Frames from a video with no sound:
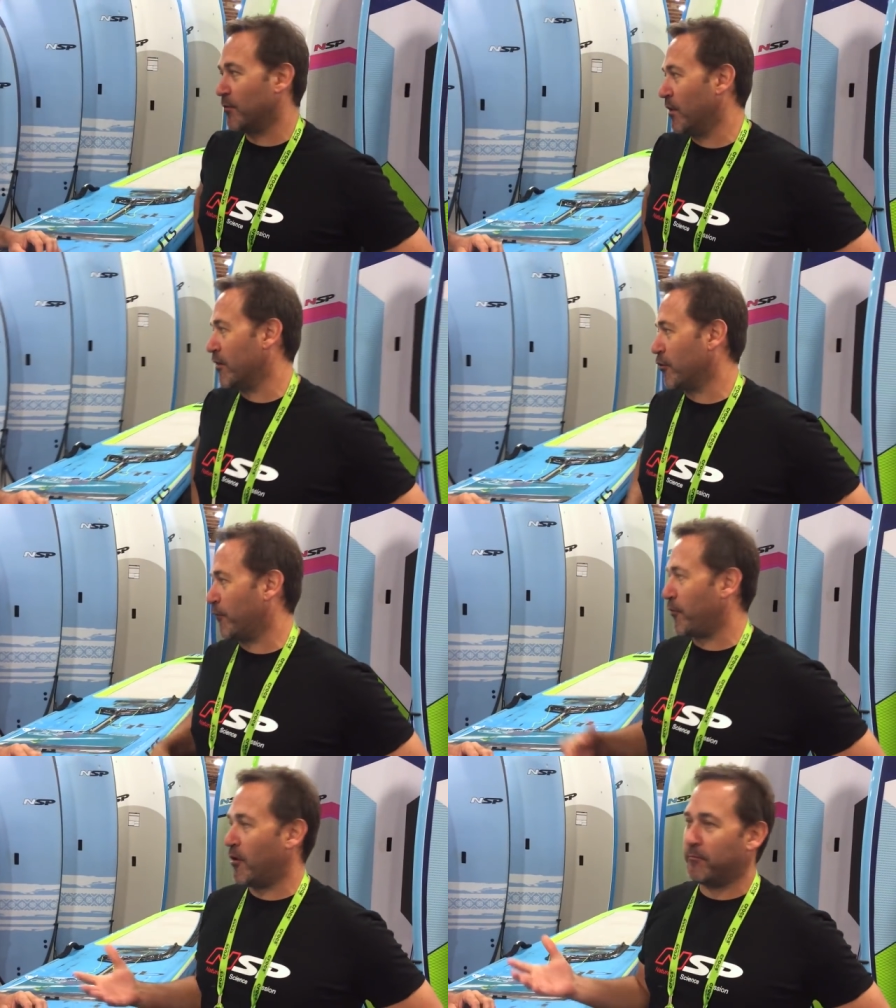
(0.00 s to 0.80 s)
that we're all
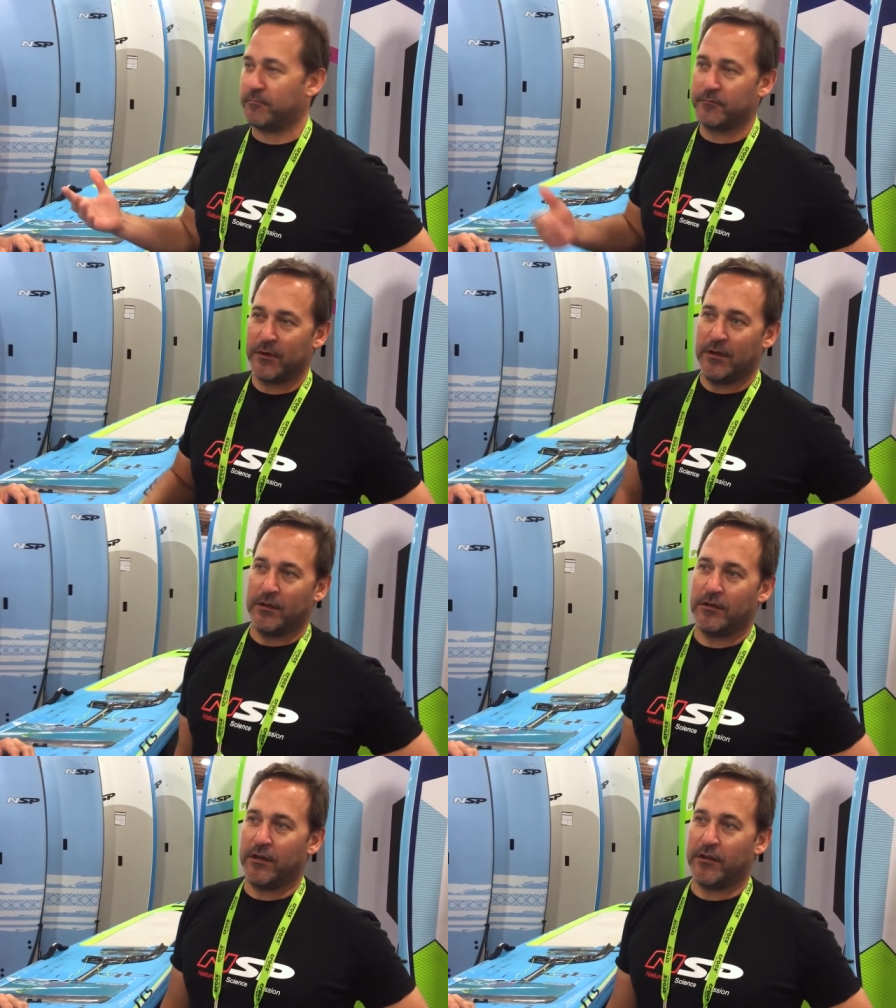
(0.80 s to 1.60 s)
from
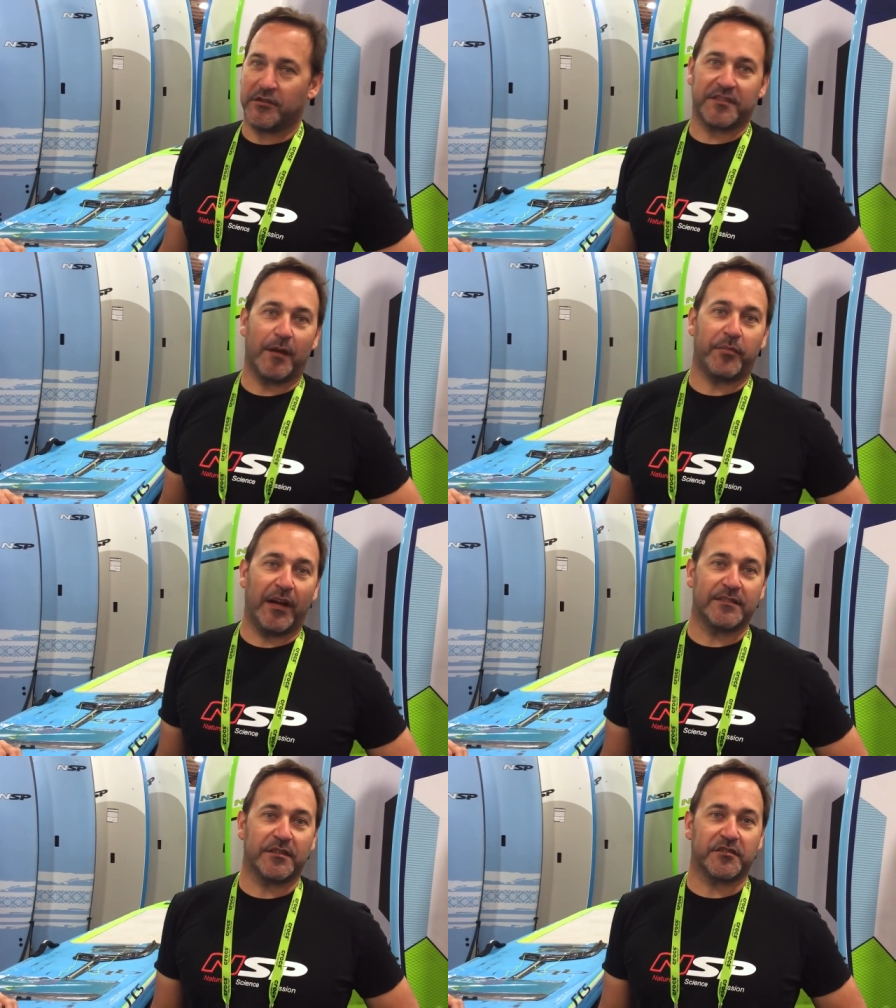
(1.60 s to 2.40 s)
you know, the same
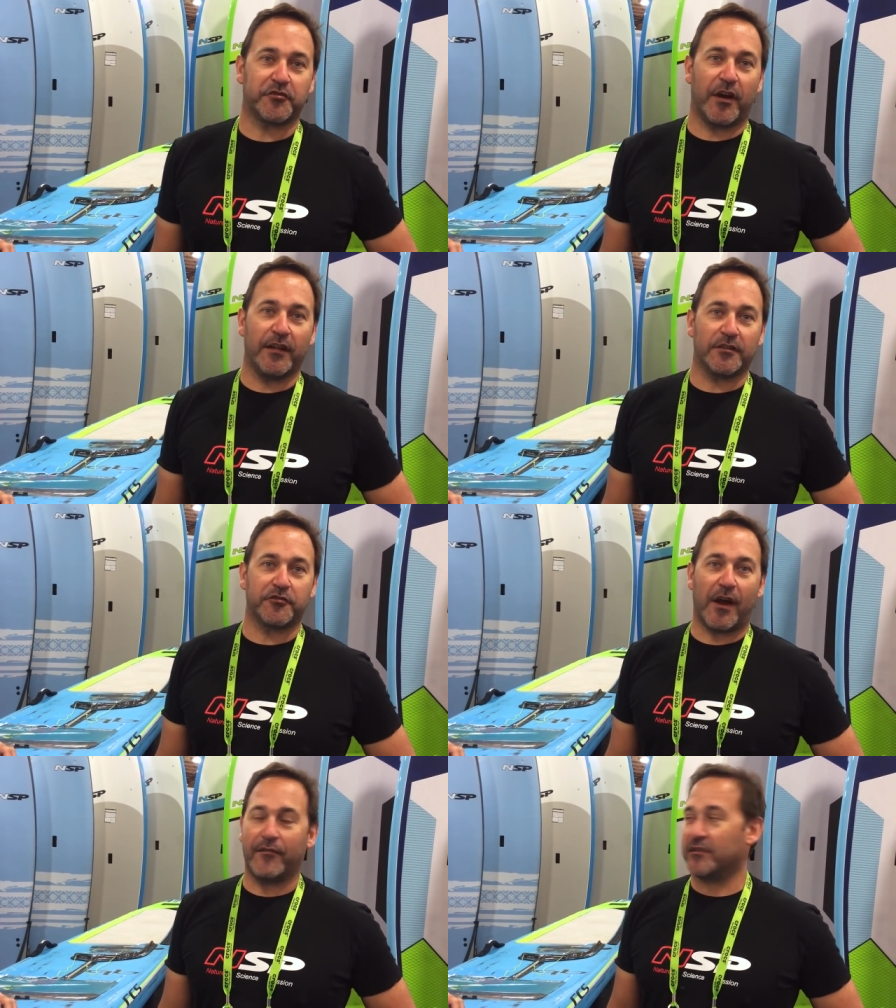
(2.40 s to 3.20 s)
place in Australia,
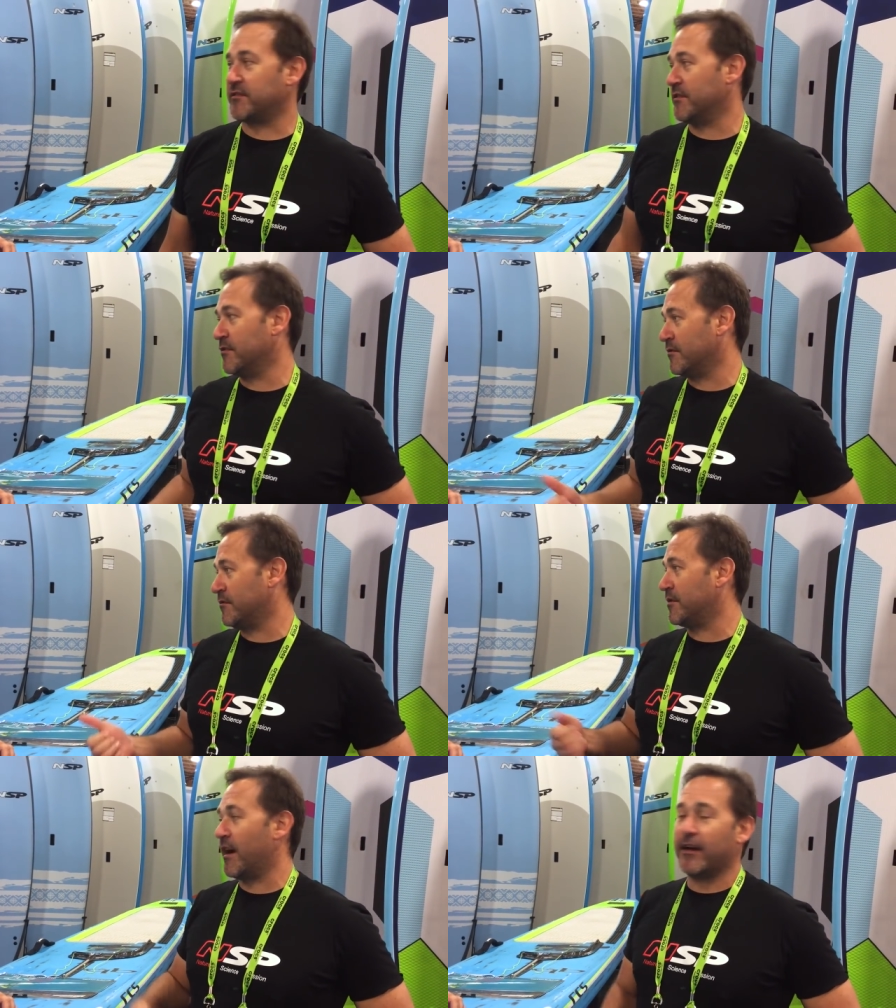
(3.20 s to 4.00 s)
Travis
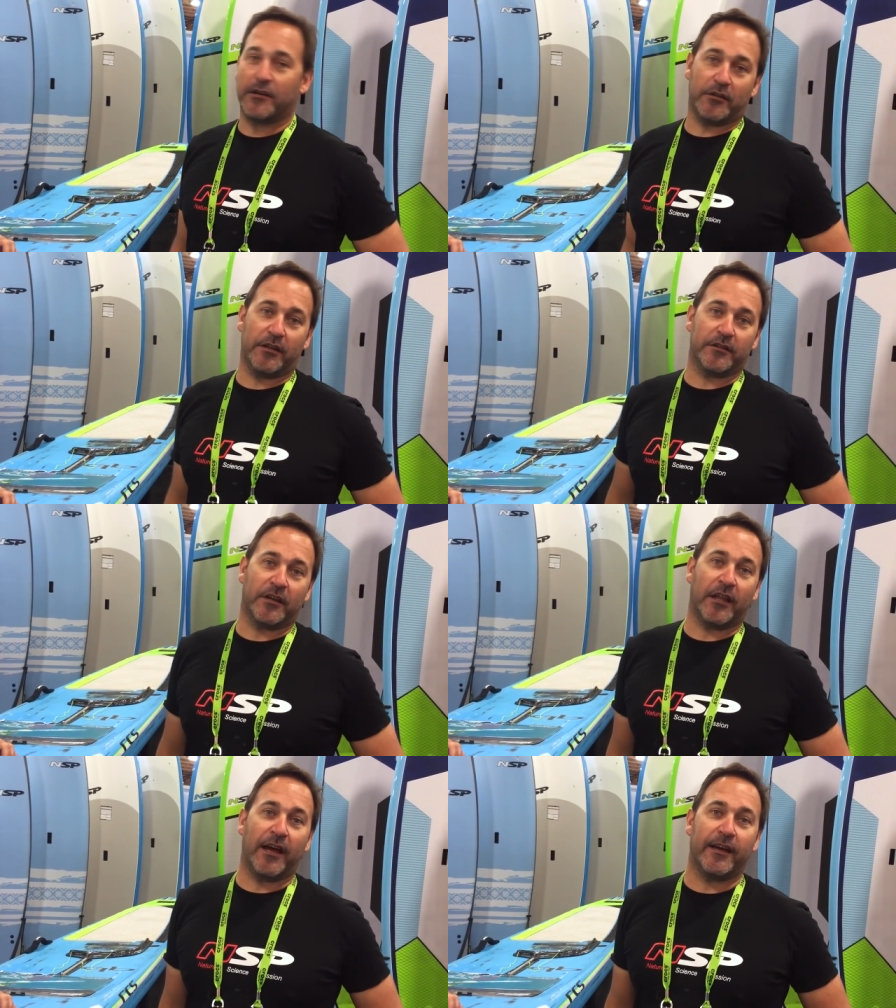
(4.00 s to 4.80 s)
and Dale
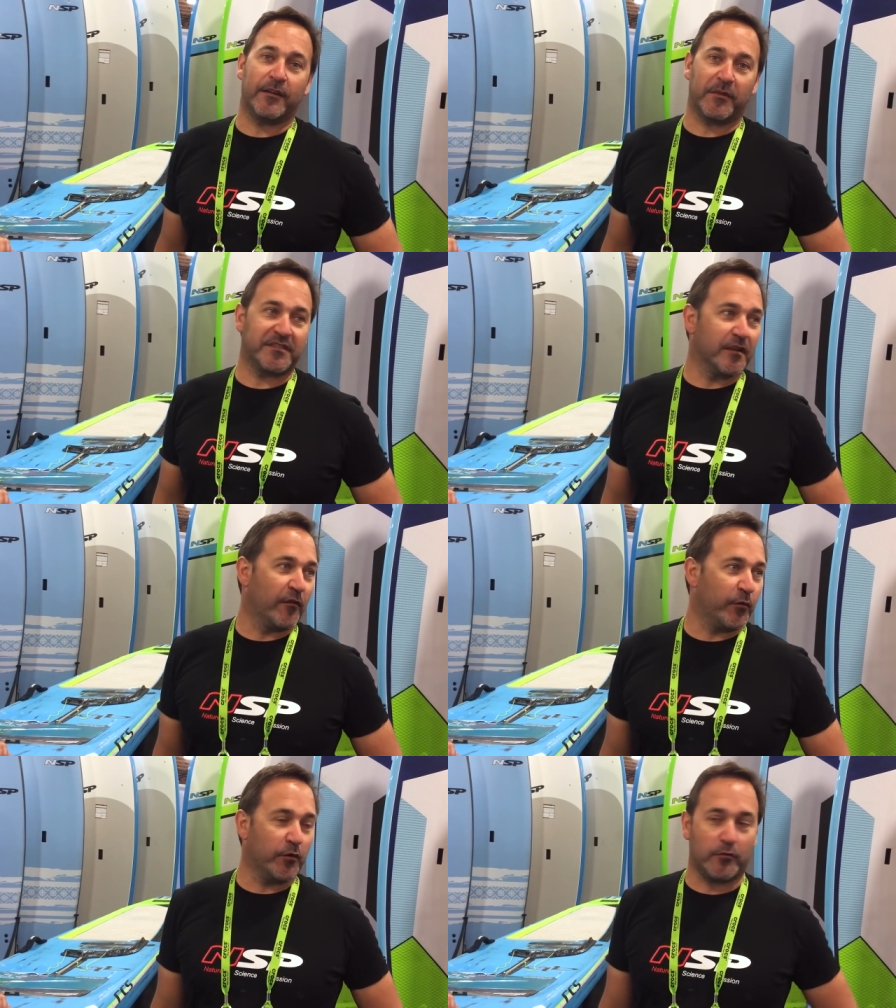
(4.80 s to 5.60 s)
and Alain and
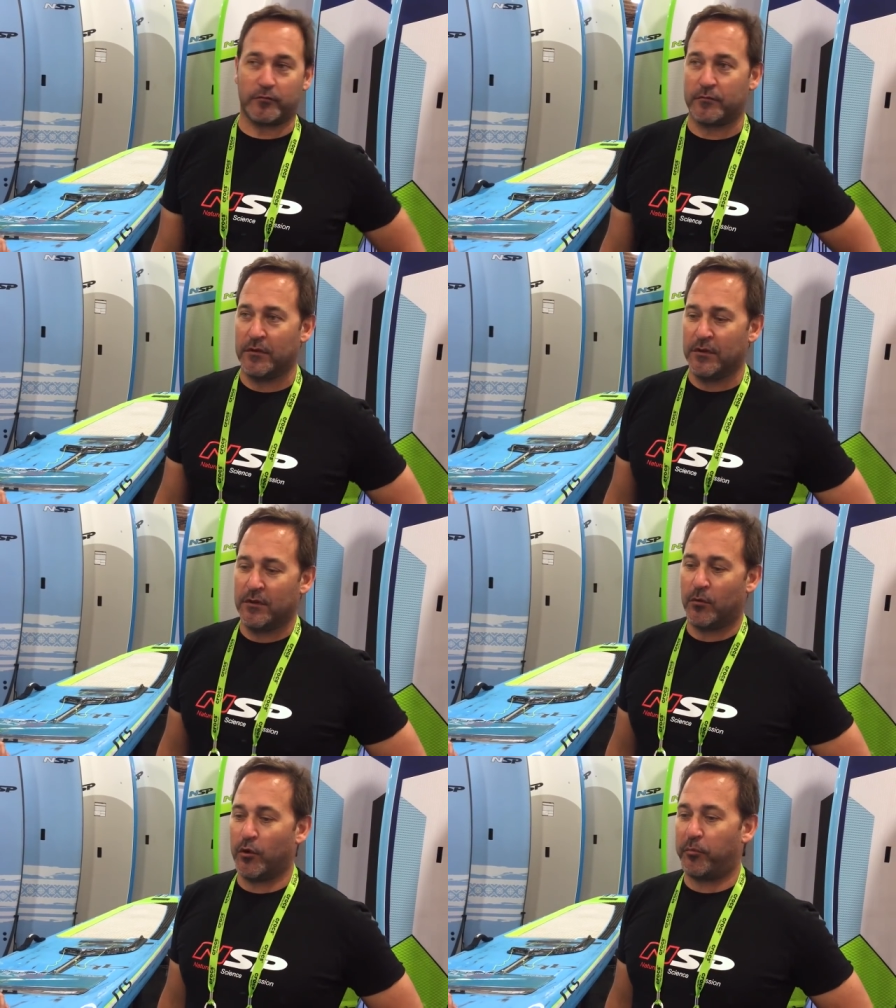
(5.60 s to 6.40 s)
myself, we
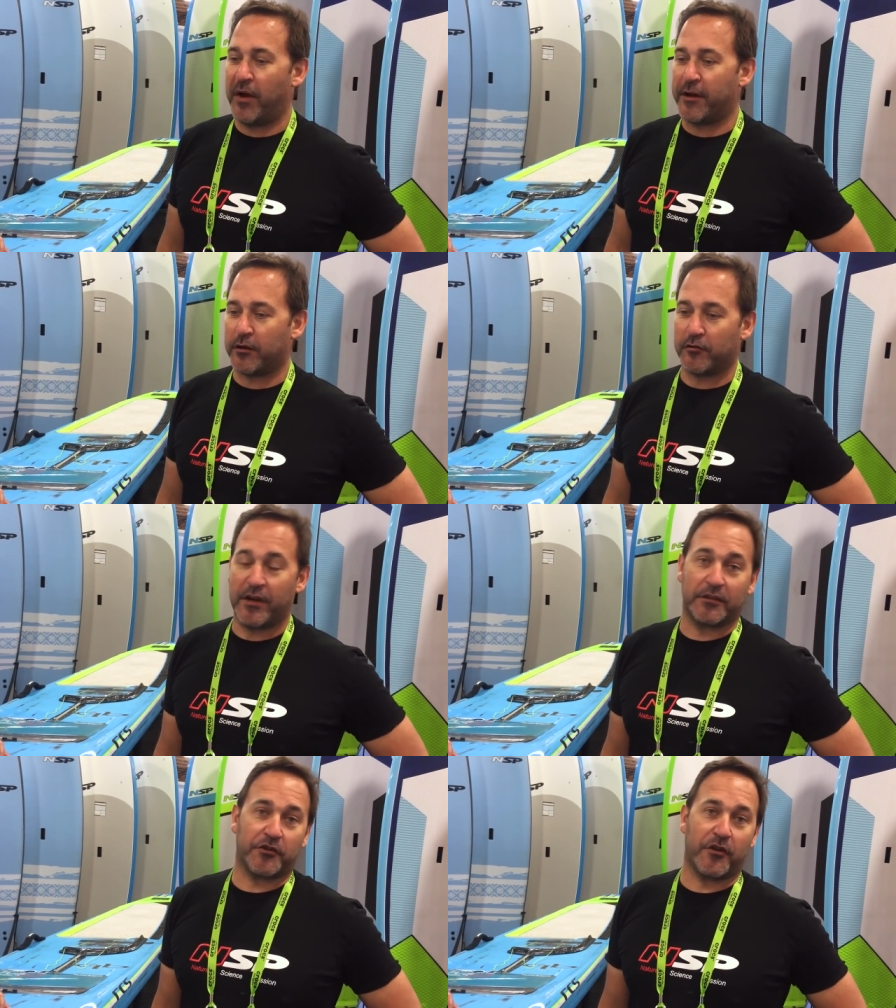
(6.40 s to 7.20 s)
all, we all paddle
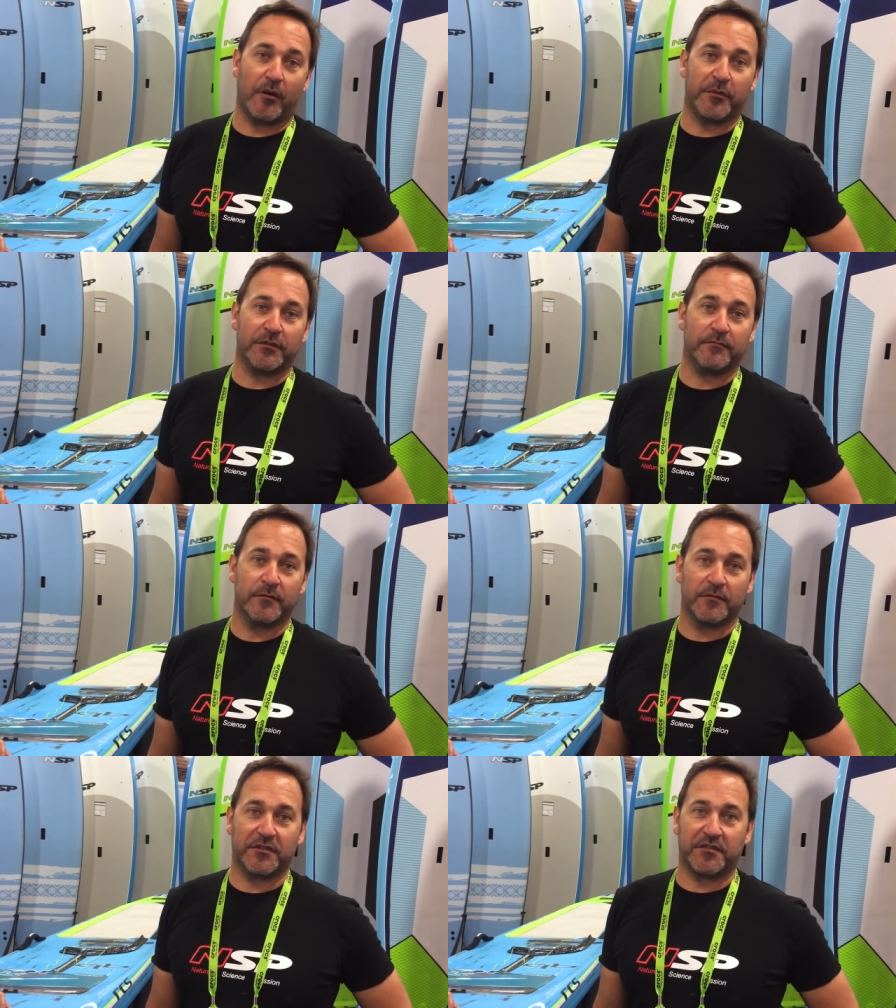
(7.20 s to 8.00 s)
around Currumbin,
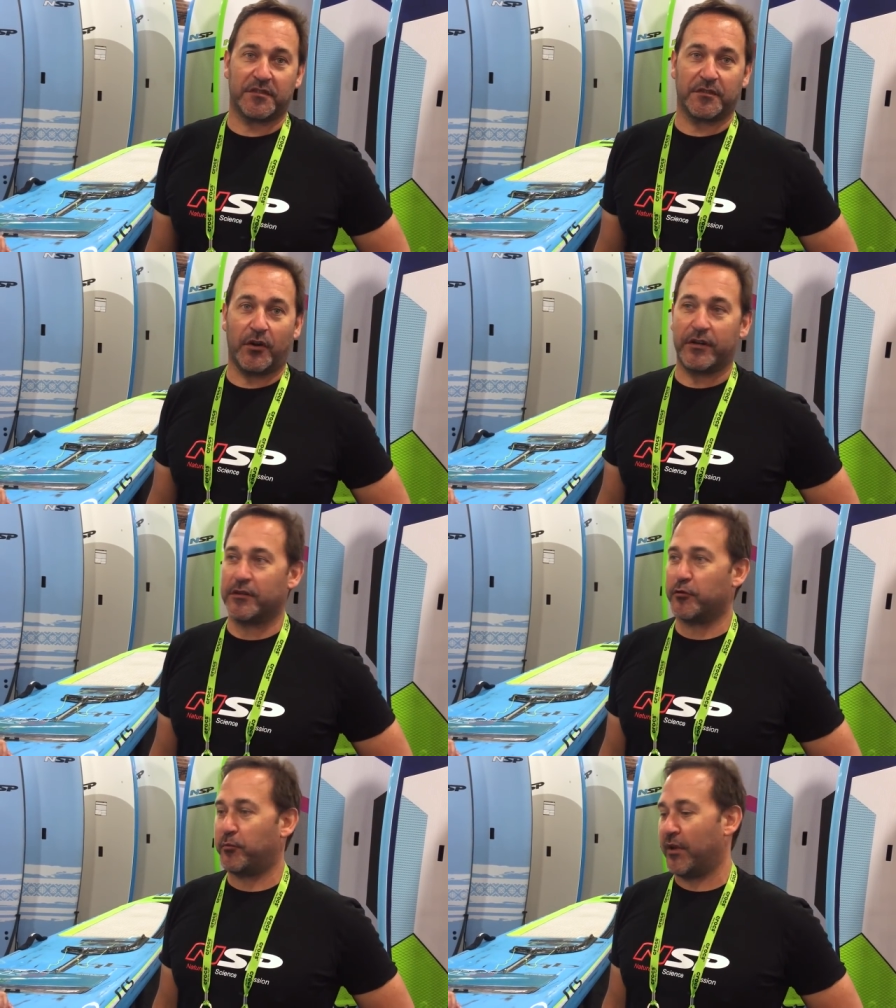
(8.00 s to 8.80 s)
just a tiny
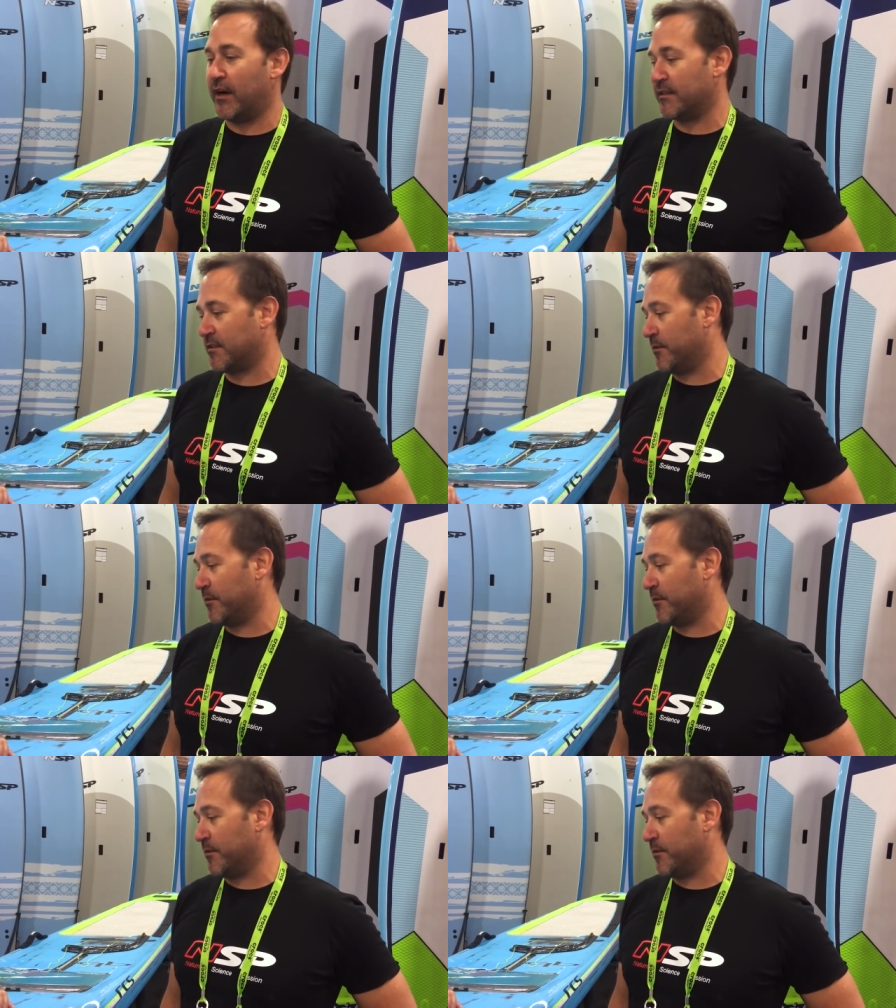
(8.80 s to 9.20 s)
little place.